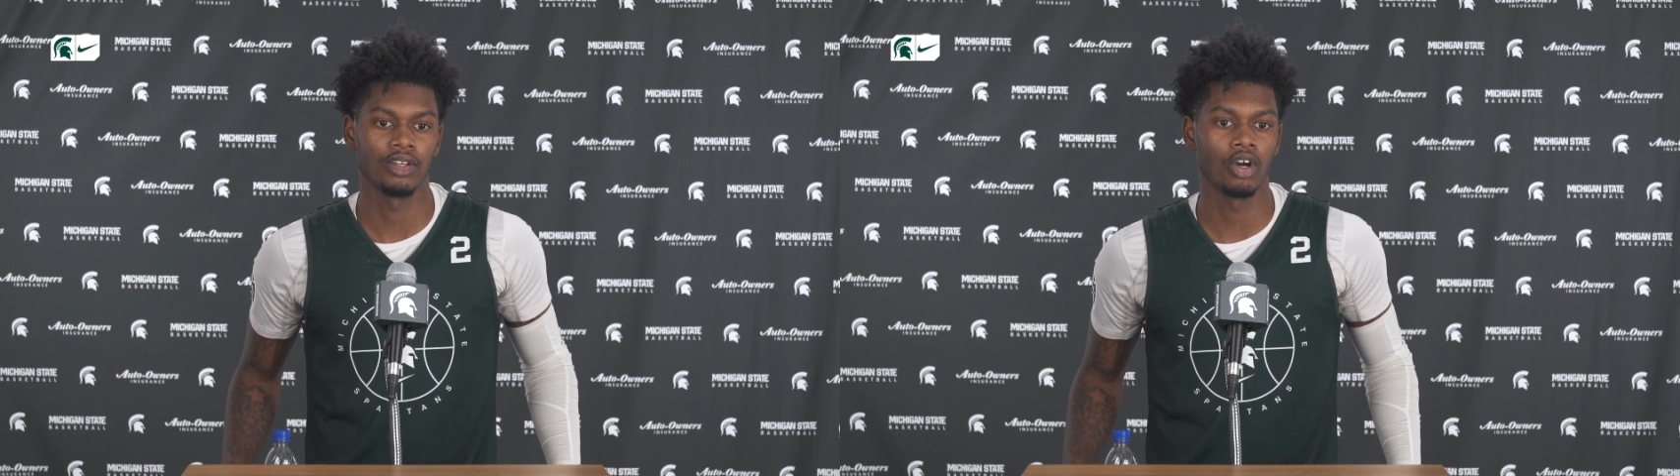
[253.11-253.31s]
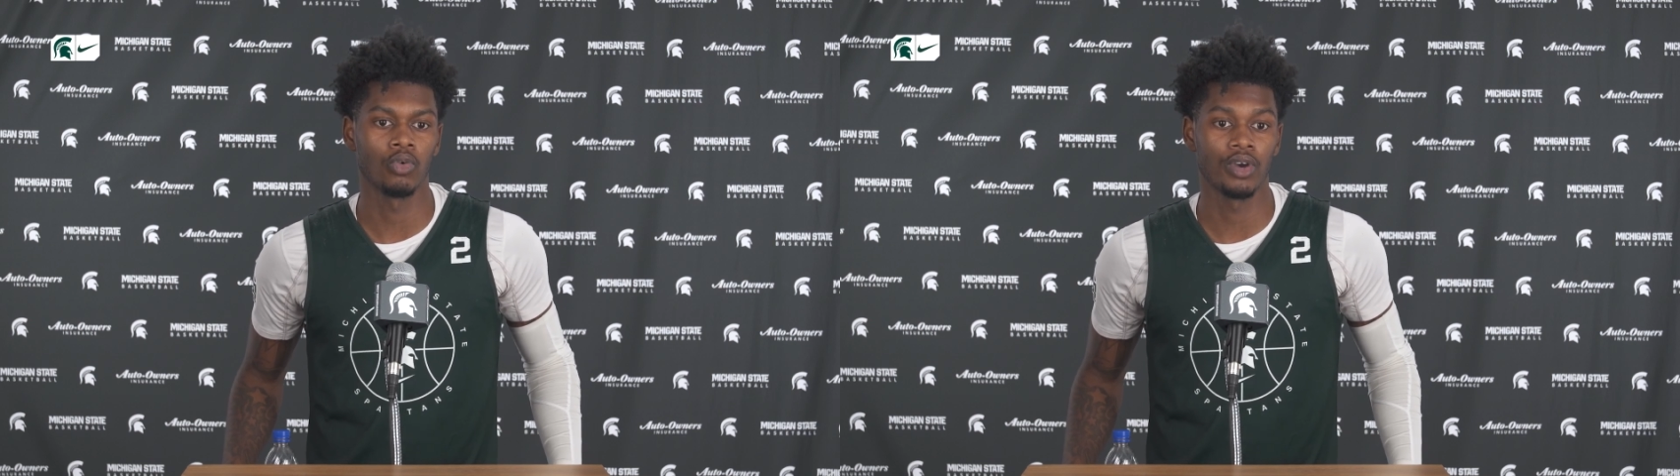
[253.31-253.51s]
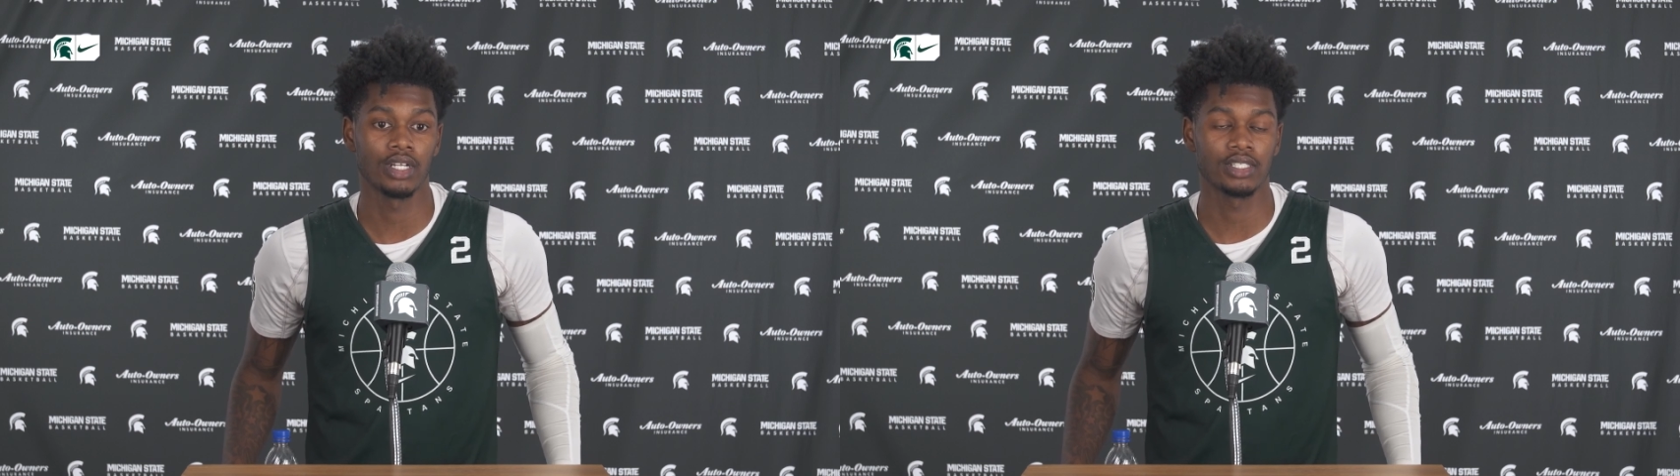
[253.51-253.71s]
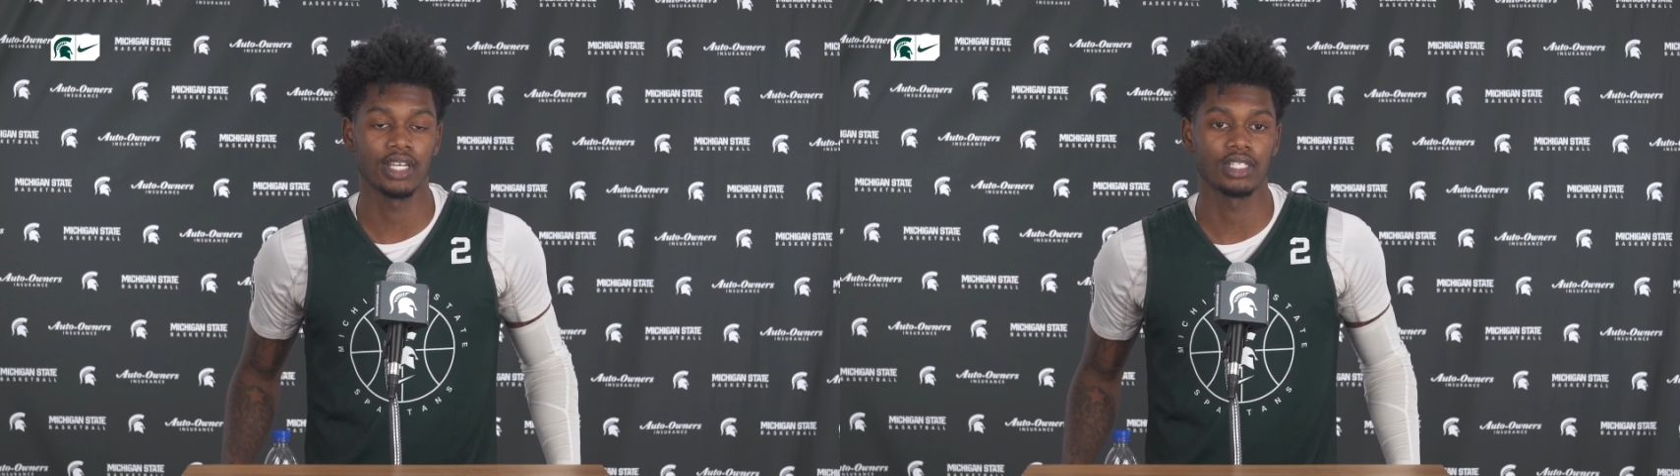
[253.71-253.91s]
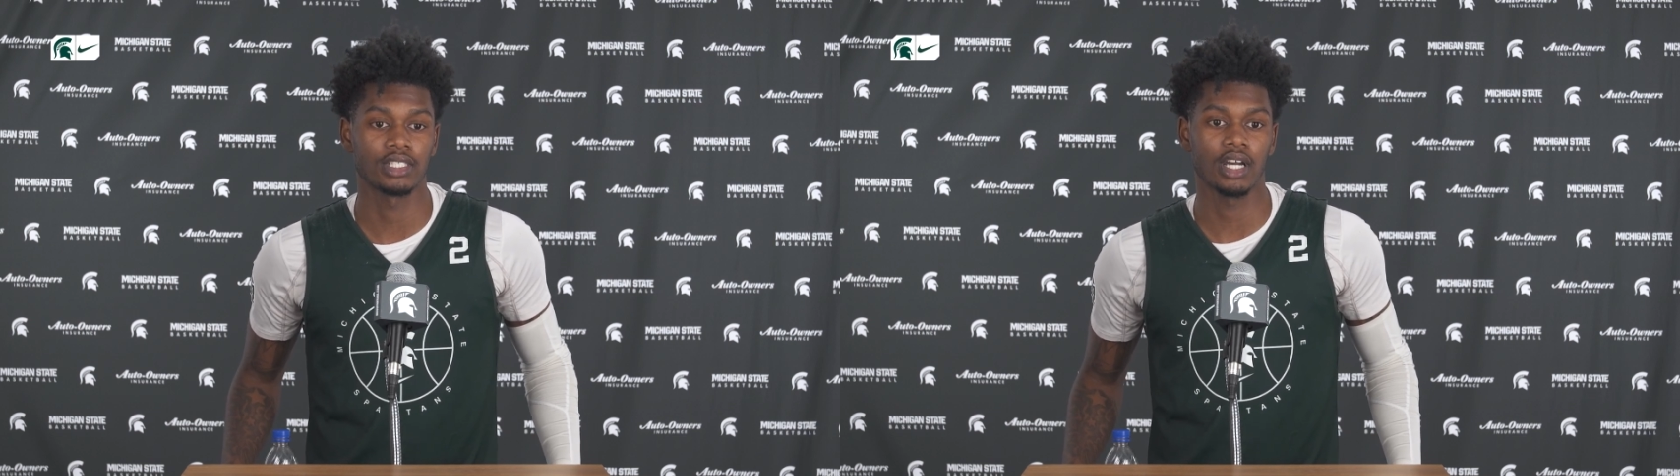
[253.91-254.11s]
know when to take
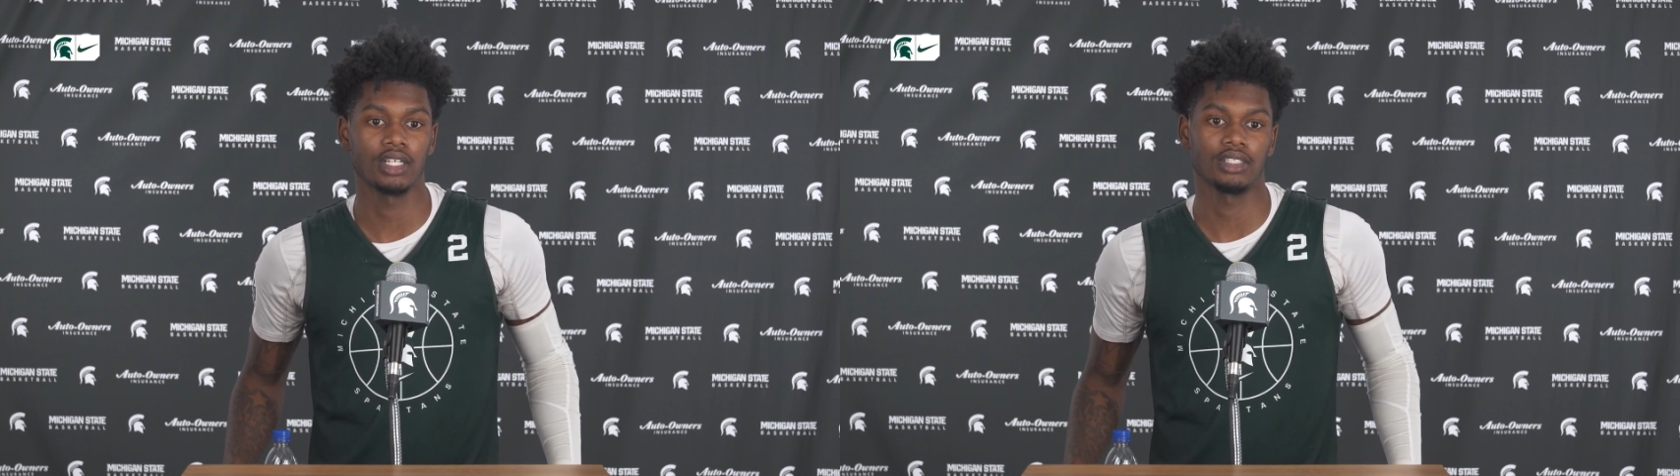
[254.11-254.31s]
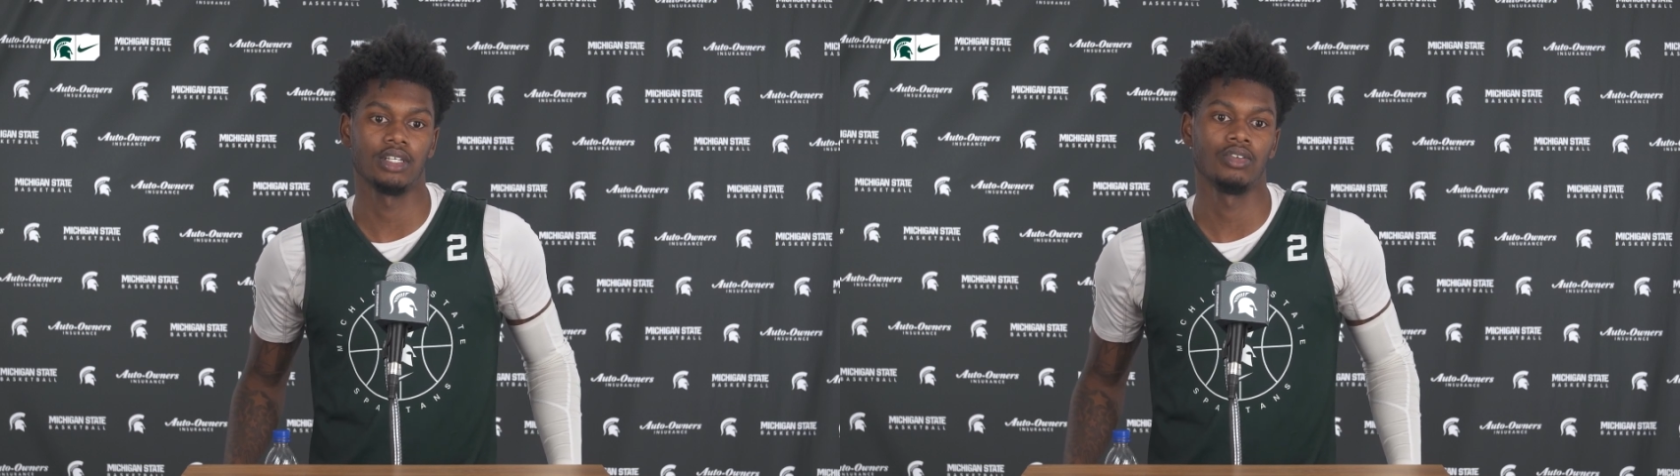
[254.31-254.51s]
the shots and,